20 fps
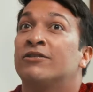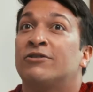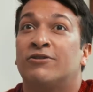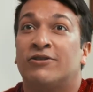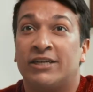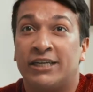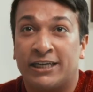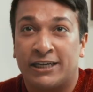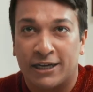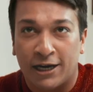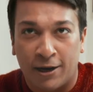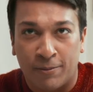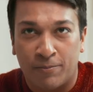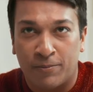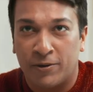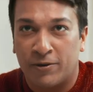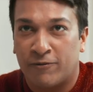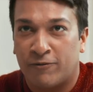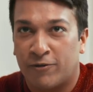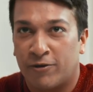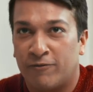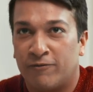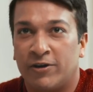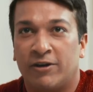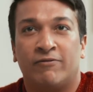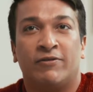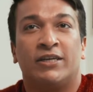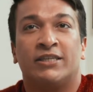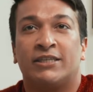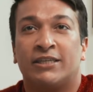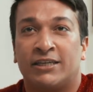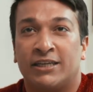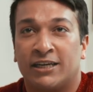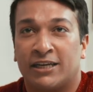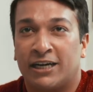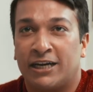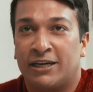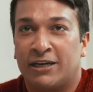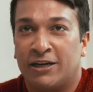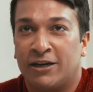straight up from where we are
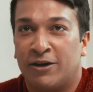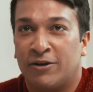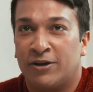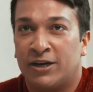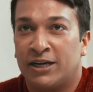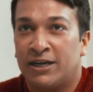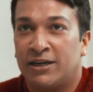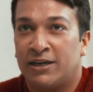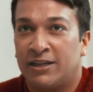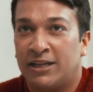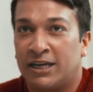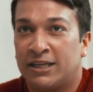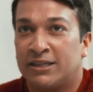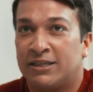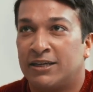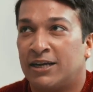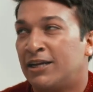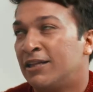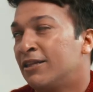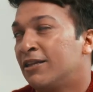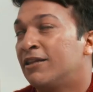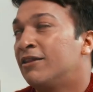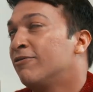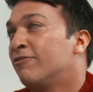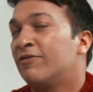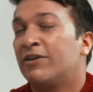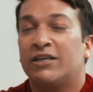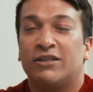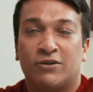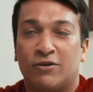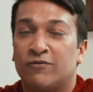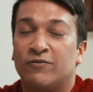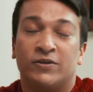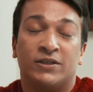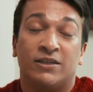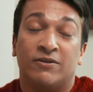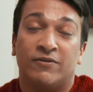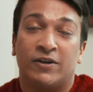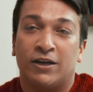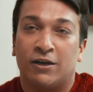sitting right now, right? And then the way is
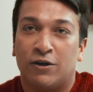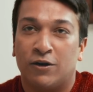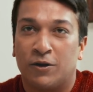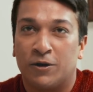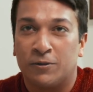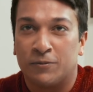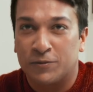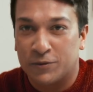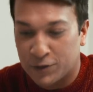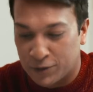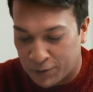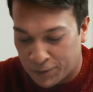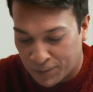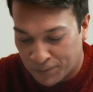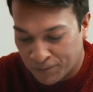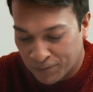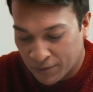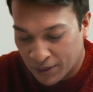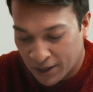obviously very long. So